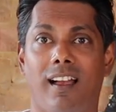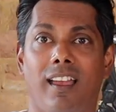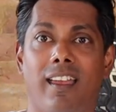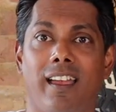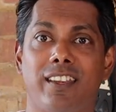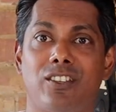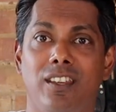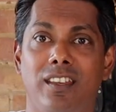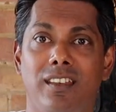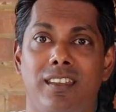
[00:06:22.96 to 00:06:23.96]
I
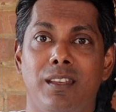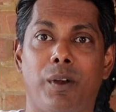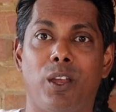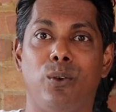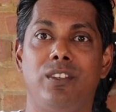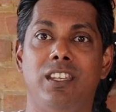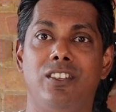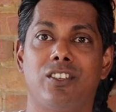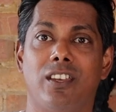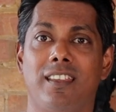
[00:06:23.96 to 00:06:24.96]
actually did my own
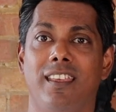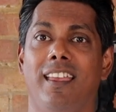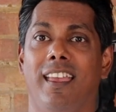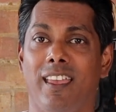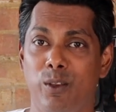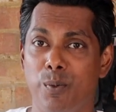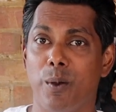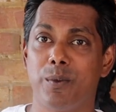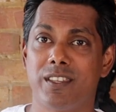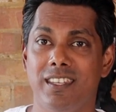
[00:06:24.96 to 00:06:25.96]
t-shirt. And you've
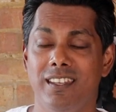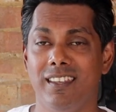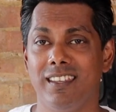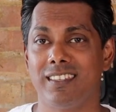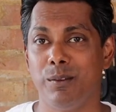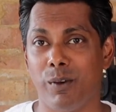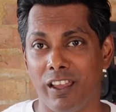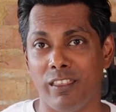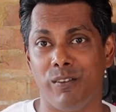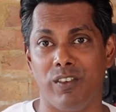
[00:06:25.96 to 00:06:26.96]
probably seen this in
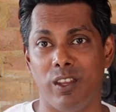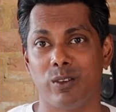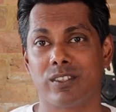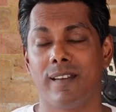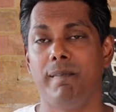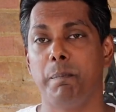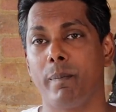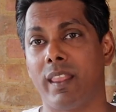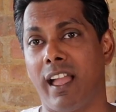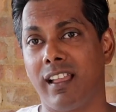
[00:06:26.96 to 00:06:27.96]
my other videos.
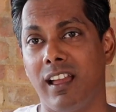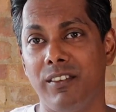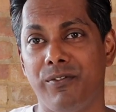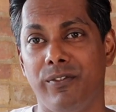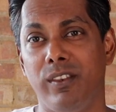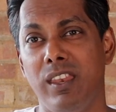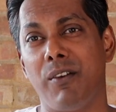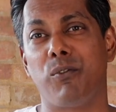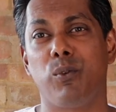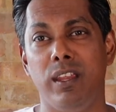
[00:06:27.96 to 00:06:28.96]
I kind of
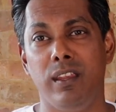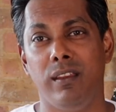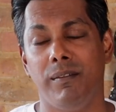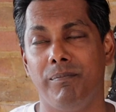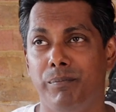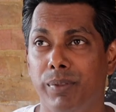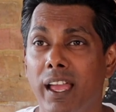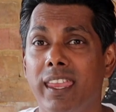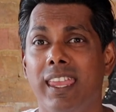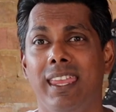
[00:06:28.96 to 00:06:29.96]
never really
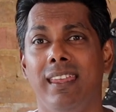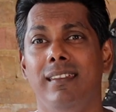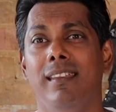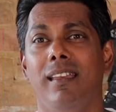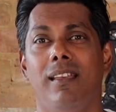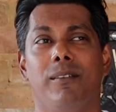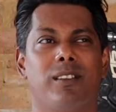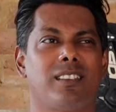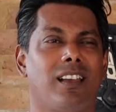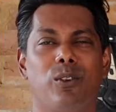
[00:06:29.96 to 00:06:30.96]
plug it in
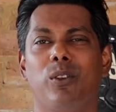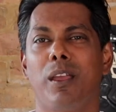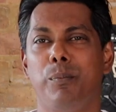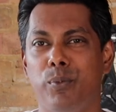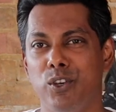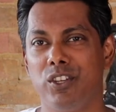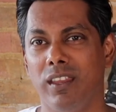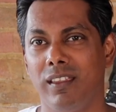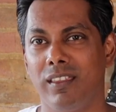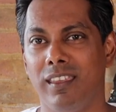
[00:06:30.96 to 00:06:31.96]
because I don't like
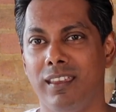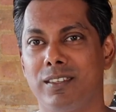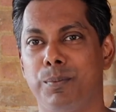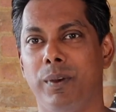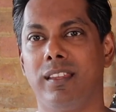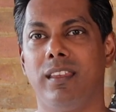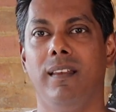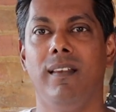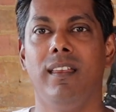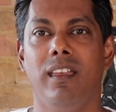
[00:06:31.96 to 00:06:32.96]
pushing things, but
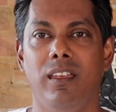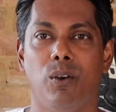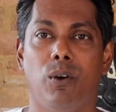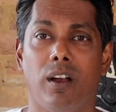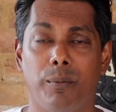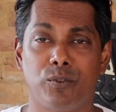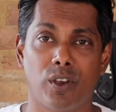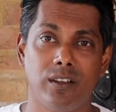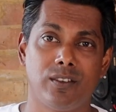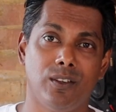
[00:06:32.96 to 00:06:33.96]
you know what, I'm
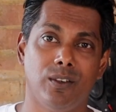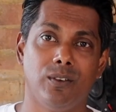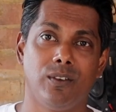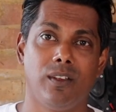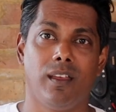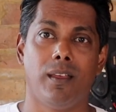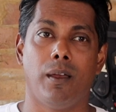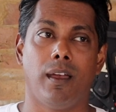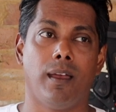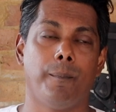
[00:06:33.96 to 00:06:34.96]
trying to
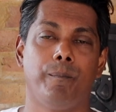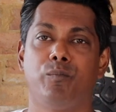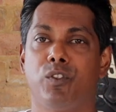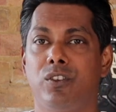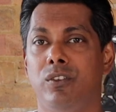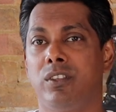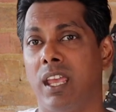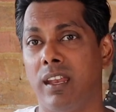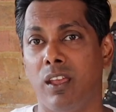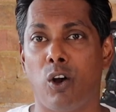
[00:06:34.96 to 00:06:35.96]

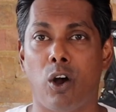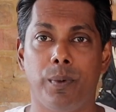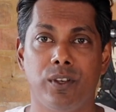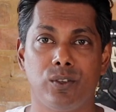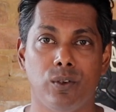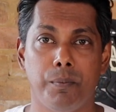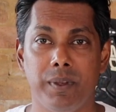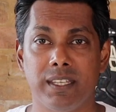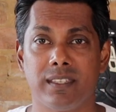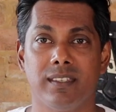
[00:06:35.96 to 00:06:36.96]
turn a hobby into a
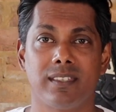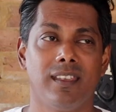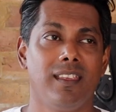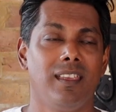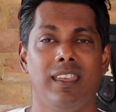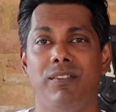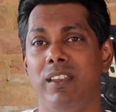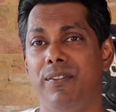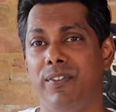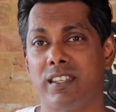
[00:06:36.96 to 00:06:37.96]
business,
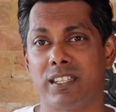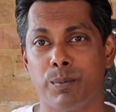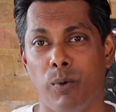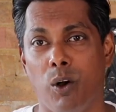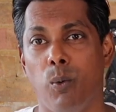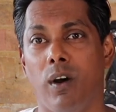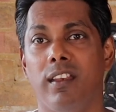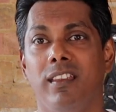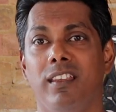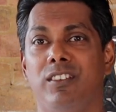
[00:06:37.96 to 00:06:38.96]
even if it's a small
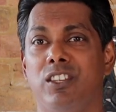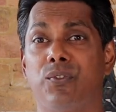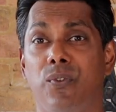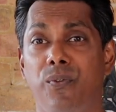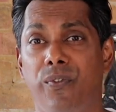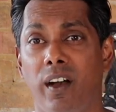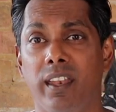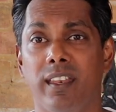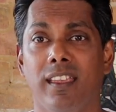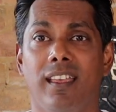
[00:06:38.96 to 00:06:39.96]
one, just for
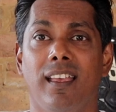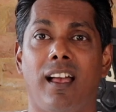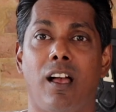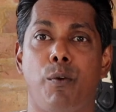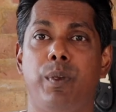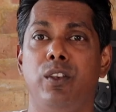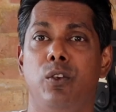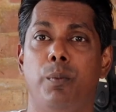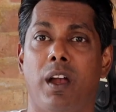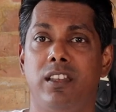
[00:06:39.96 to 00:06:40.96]
fun. I've been
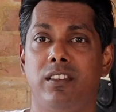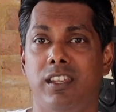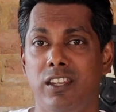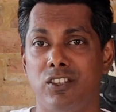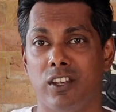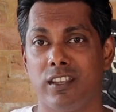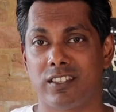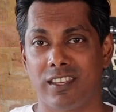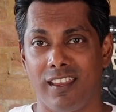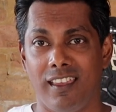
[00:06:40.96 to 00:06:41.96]
doing my
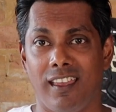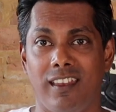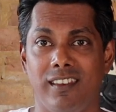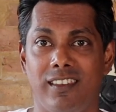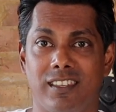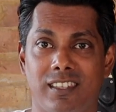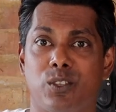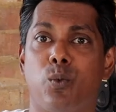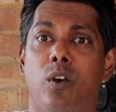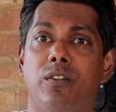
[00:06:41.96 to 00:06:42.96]
t-shirts, and this
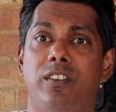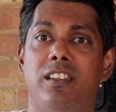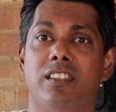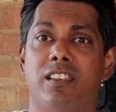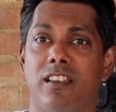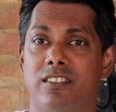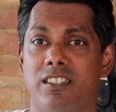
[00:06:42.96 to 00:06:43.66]
is one of the designs.